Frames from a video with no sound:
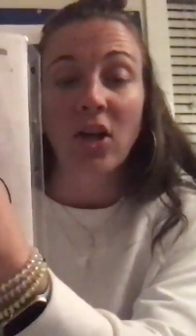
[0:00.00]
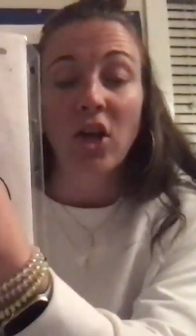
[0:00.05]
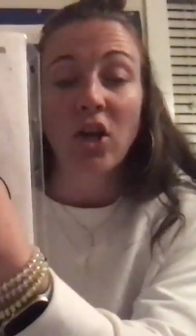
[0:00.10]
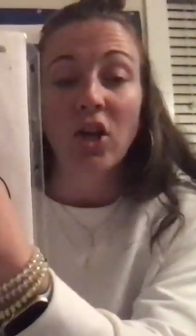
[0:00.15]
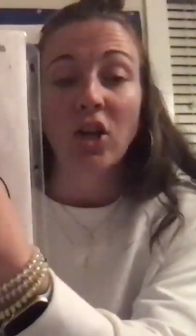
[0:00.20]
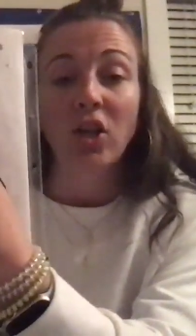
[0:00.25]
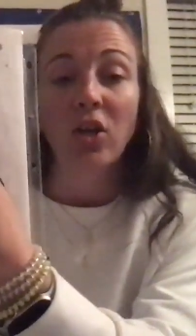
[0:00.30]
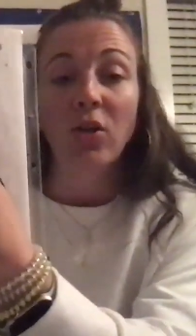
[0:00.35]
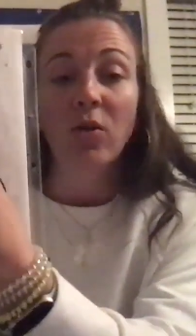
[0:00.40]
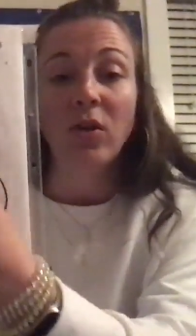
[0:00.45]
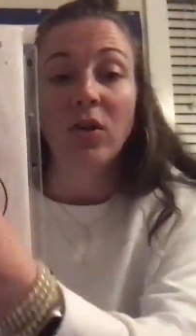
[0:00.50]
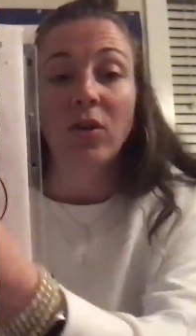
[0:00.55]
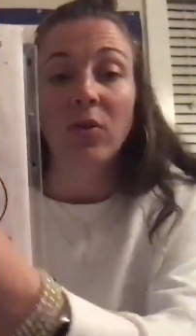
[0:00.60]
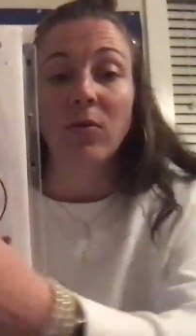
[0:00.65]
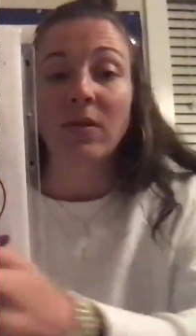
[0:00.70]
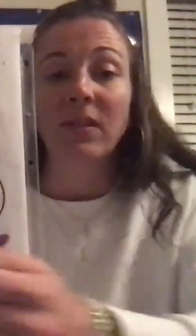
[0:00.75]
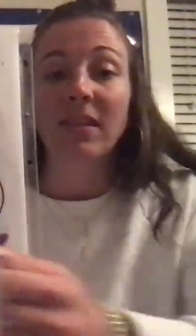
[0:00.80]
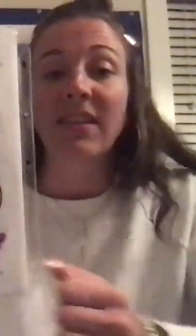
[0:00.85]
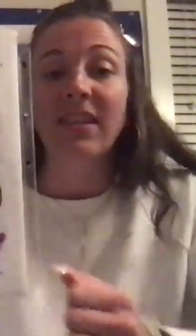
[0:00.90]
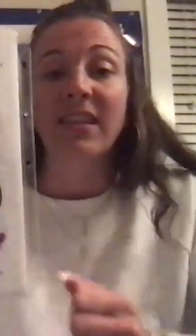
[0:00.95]
you
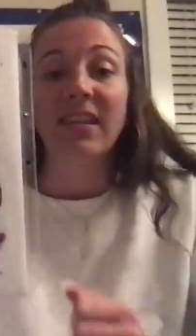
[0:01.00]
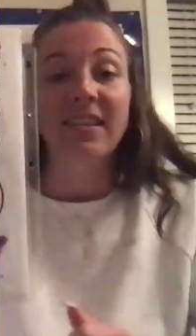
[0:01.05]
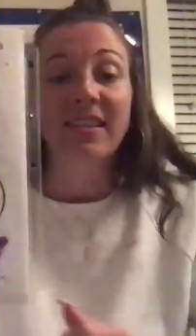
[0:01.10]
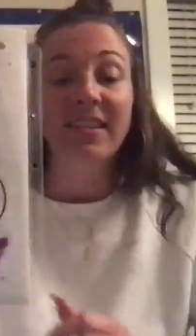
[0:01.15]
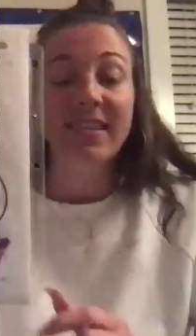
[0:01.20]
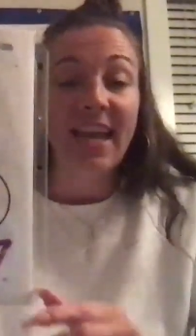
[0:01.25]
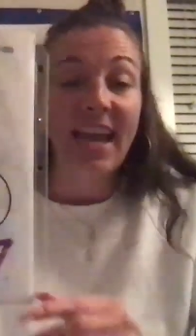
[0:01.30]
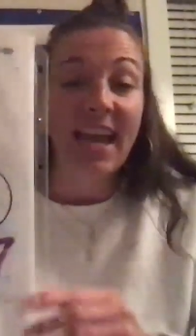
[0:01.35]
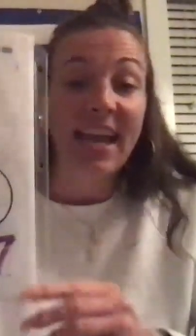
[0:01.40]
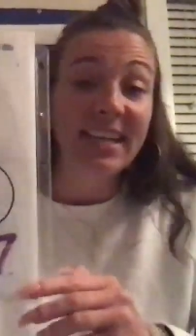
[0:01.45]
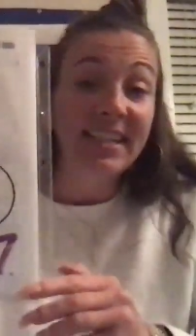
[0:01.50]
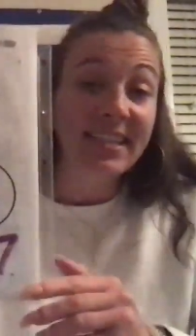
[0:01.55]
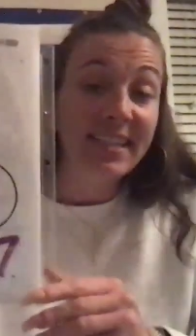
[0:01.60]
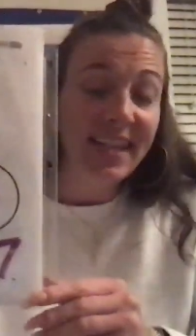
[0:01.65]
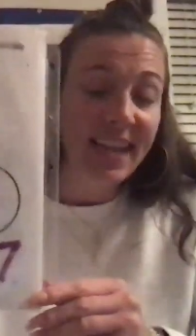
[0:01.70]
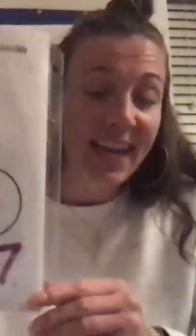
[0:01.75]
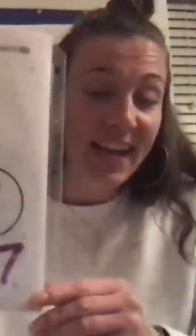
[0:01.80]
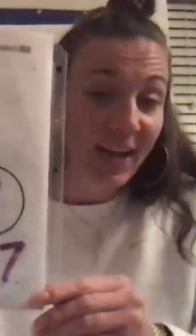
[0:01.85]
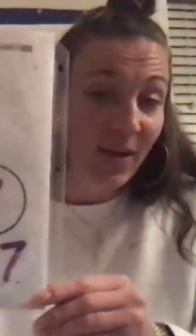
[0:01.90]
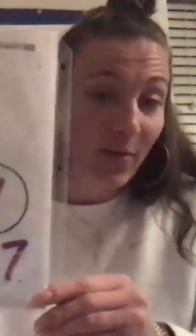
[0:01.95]
use the Say
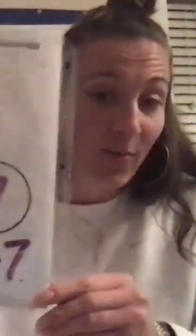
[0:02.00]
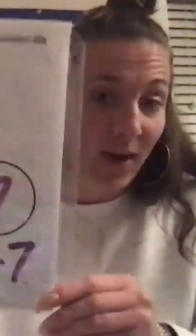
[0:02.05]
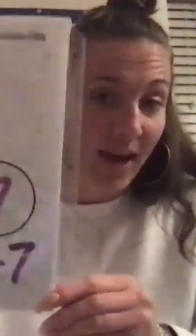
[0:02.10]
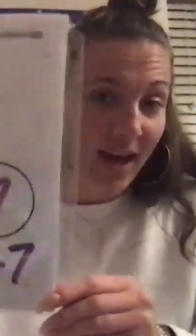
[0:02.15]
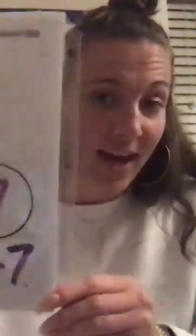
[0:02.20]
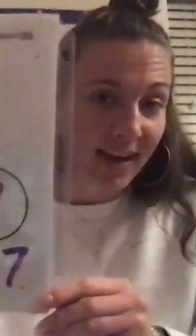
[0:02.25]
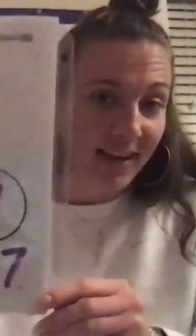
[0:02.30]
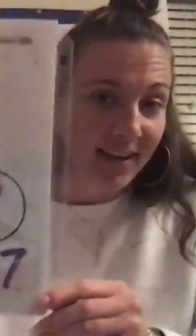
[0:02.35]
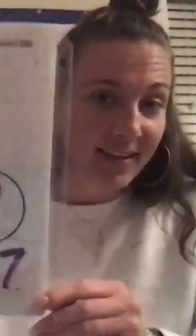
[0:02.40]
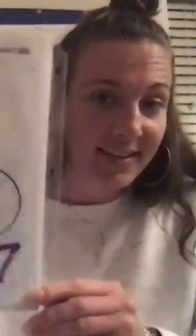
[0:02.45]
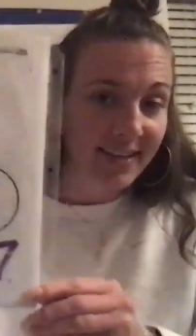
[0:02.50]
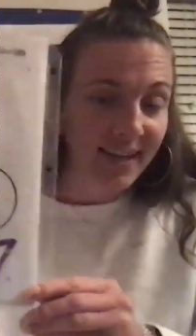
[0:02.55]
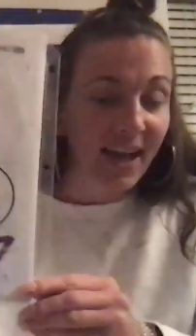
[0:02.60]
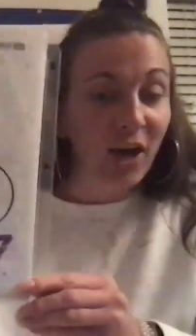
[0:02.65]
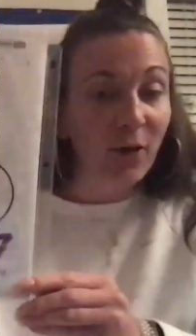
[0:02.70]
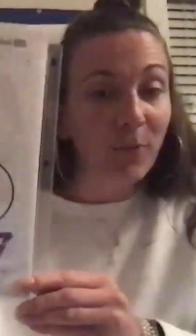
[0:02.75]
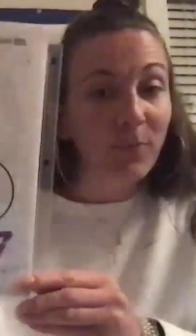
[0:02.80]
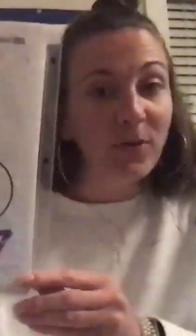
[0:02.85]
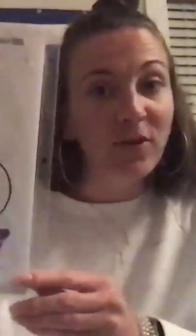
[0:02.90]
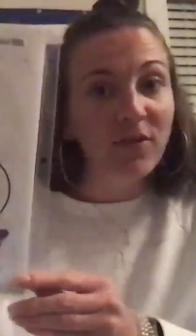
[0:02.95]
10 way to
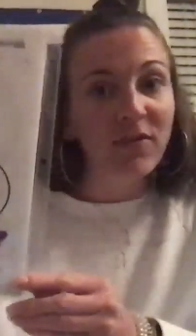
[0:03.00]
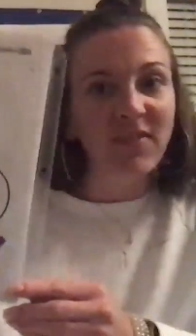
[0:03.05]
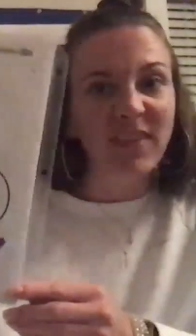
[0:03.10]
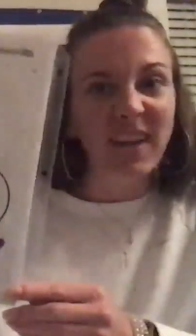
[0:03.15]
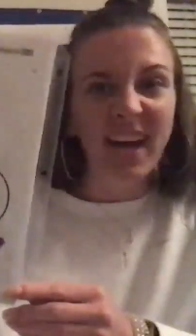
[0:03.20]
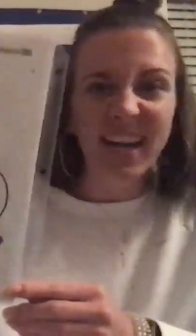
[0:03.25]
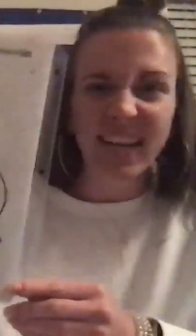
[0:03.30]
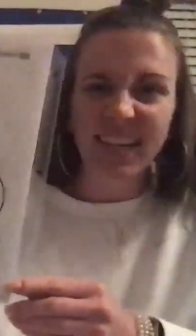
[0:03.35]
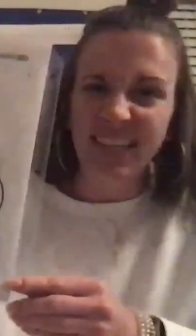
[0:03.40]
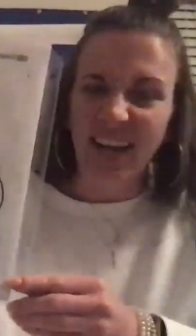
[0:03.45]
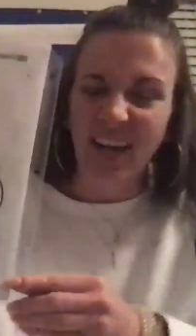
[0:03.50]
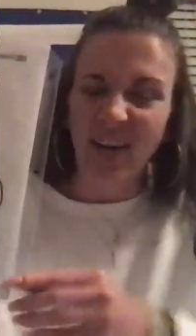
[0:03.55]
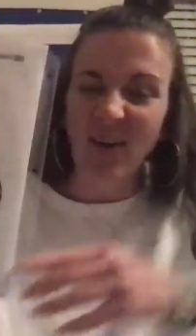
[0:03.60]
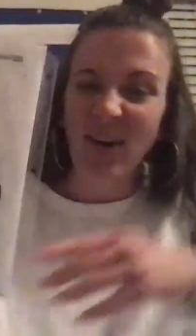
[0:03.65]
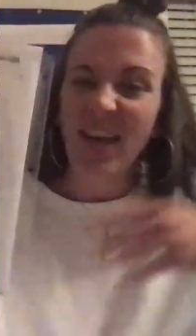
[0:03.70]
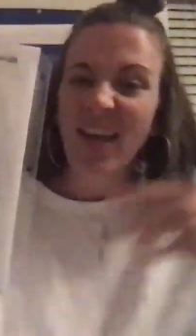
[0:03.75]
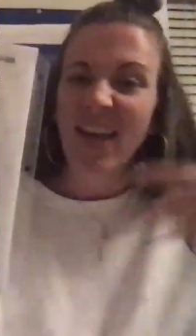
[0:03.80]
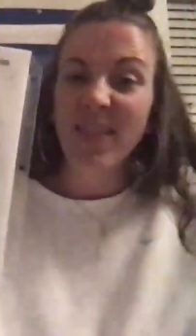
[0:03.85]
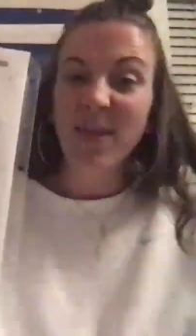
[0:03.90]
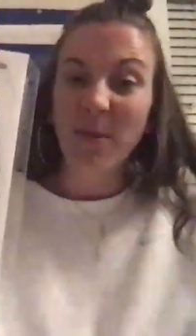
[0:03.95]
help you find out the